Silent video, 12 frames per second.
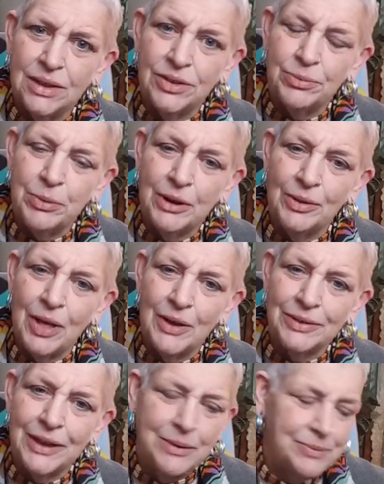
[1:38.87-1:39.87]
It's been a
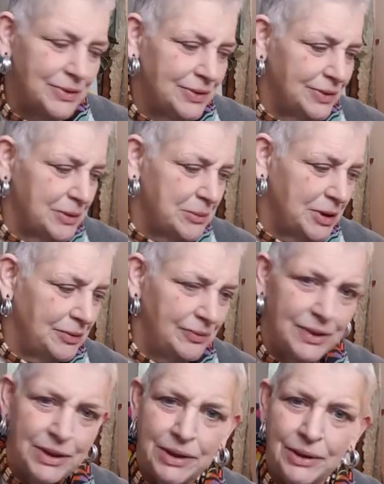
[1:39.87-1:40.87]
long time since I made a
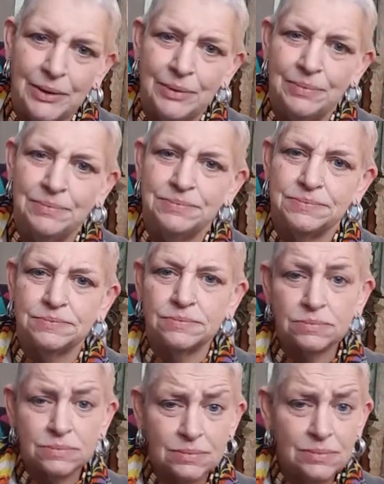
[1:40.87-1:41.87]
video.
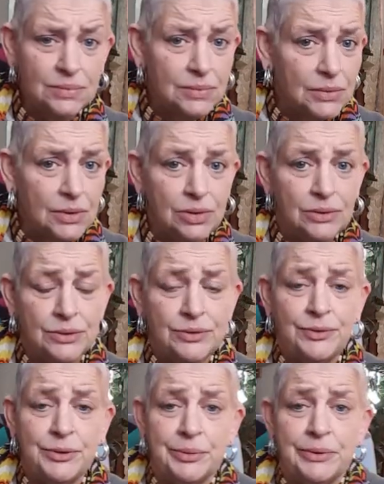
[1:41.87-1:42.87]
There's a
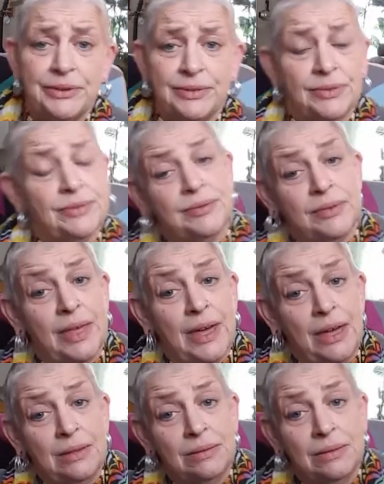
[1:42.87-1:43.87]
few reasons for
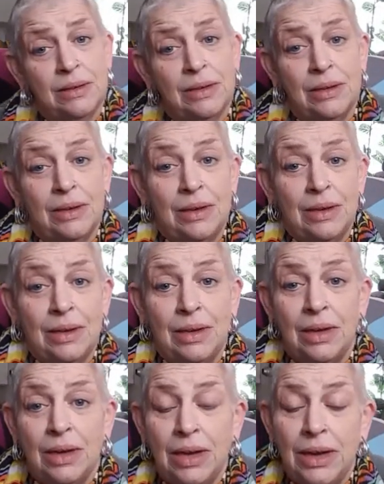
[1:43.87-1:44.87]
that.
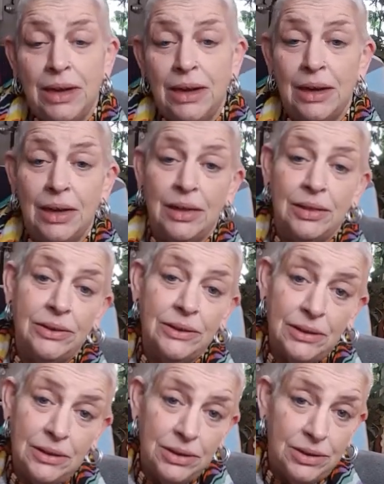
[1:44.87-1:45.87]
And,
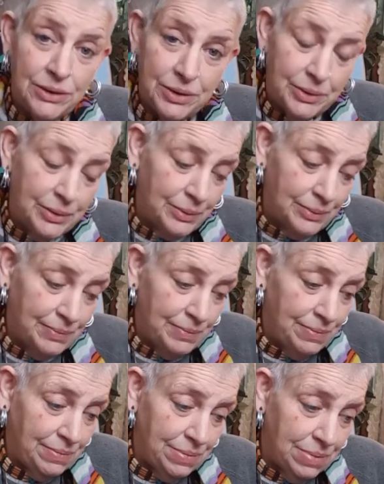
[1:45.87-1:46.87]
you know,
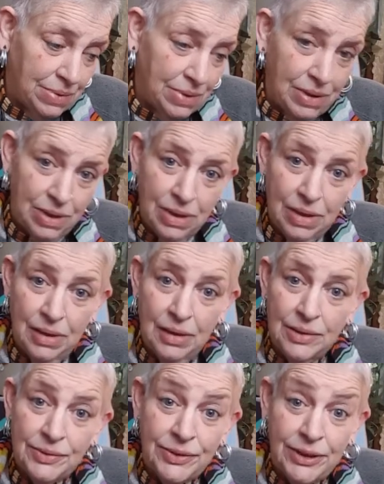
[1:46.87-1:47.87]

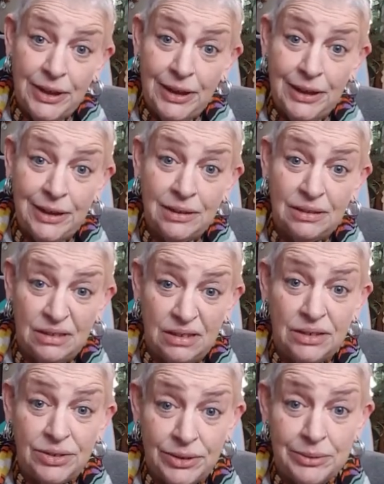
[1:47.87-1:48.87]
today,
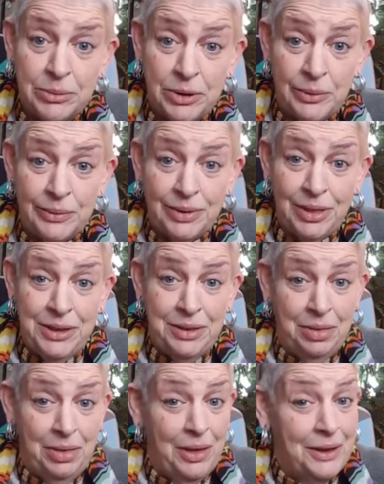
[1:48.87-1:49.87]
it took me a really
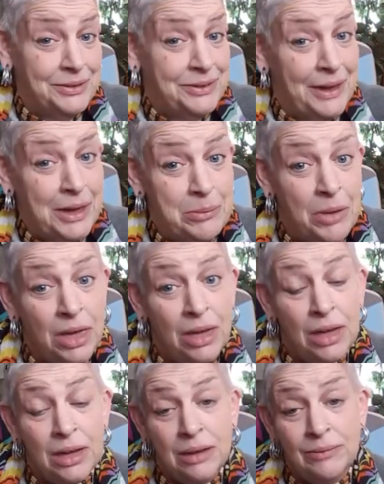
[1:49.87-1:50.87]
long time.
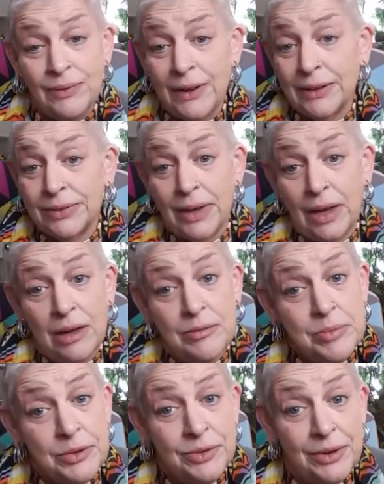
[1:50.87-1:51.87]
In fact,
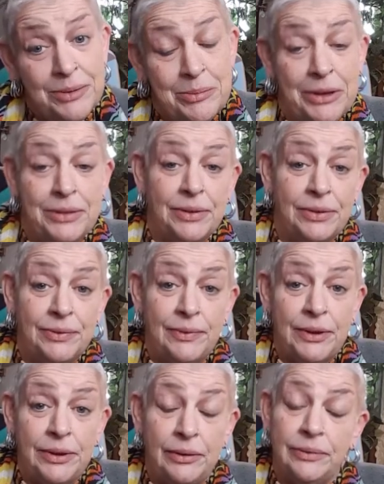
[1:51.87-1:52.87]
I've been trying to make this
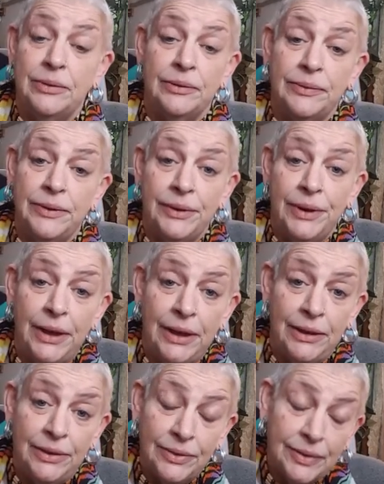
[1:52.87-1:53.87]
video for a few
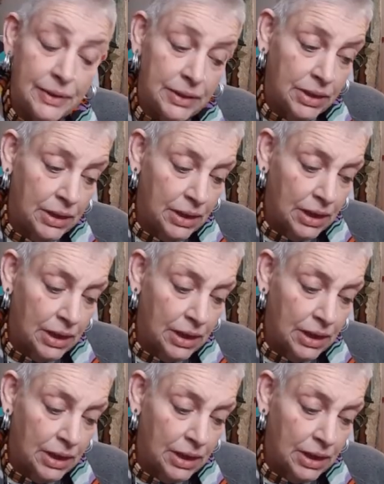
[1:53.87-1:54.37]
days, and